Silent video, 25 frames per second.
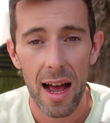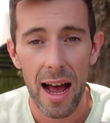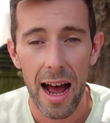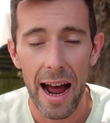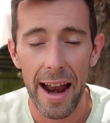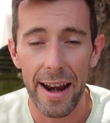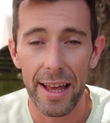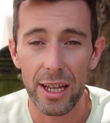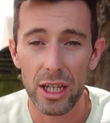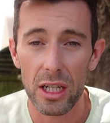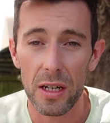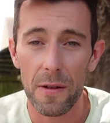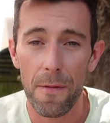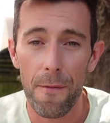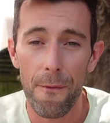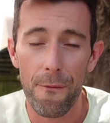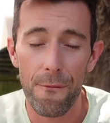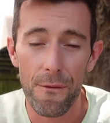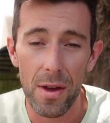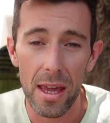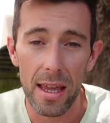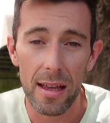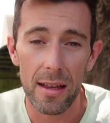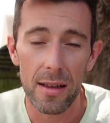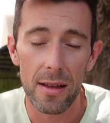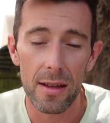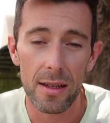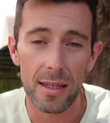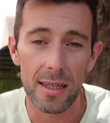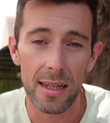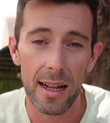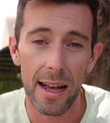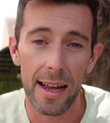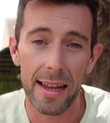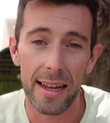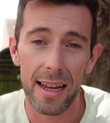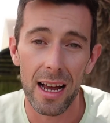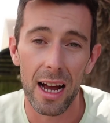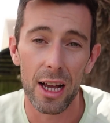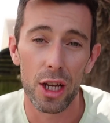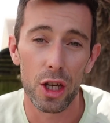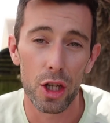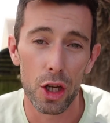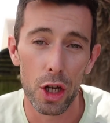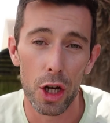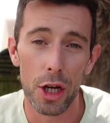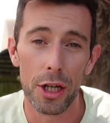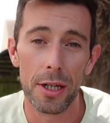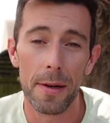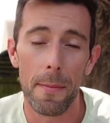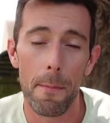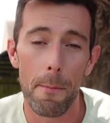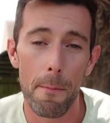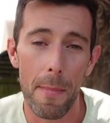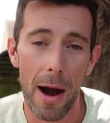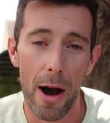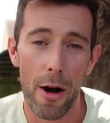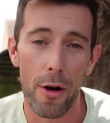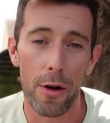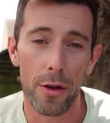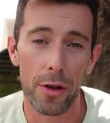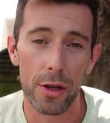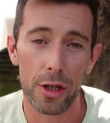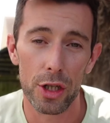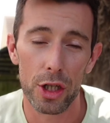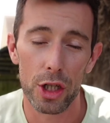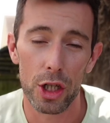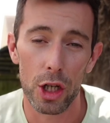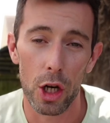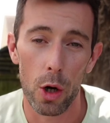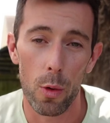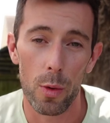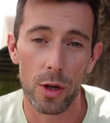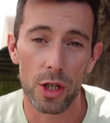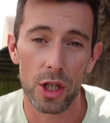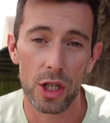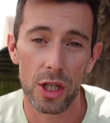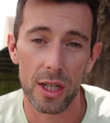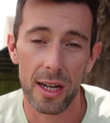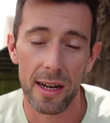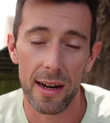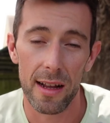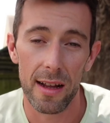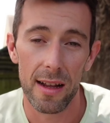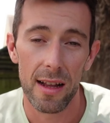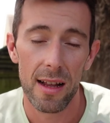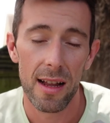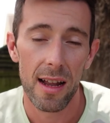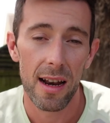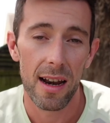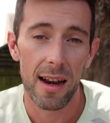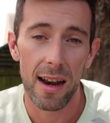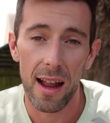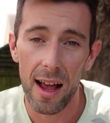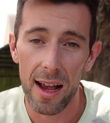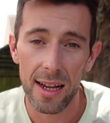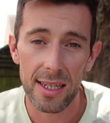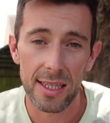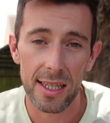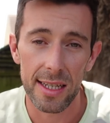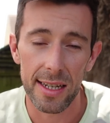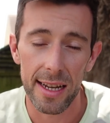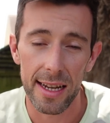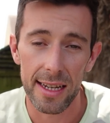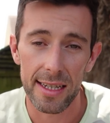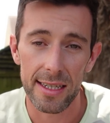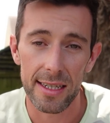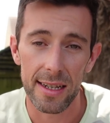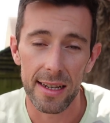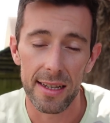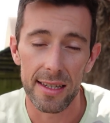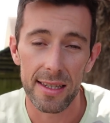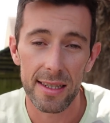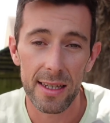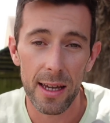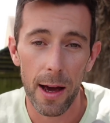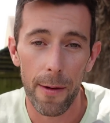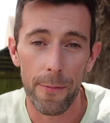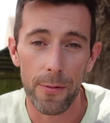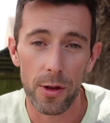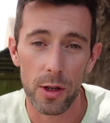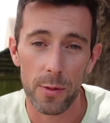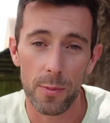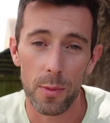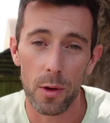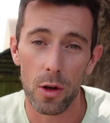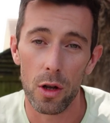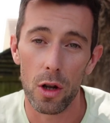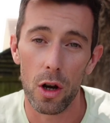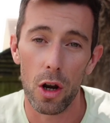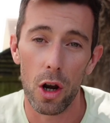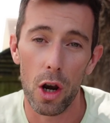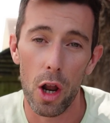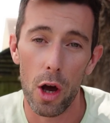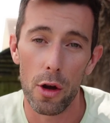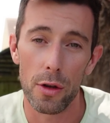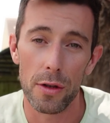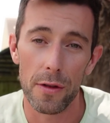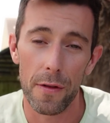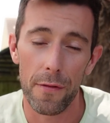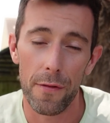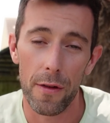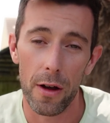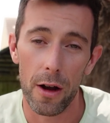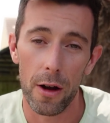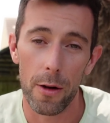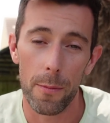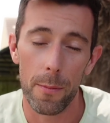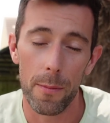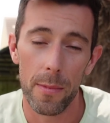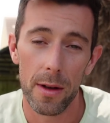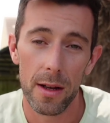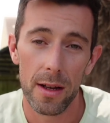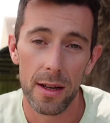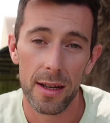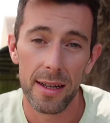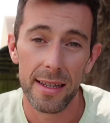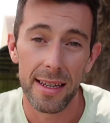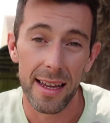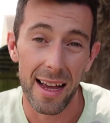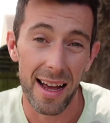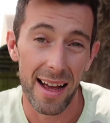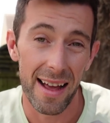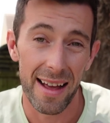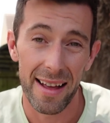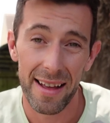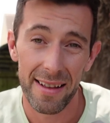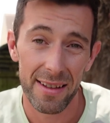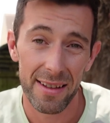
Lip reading: and it just feels like a good marathon shoe, which is gonna last the distance, comfortable, loads of foam. Yeah,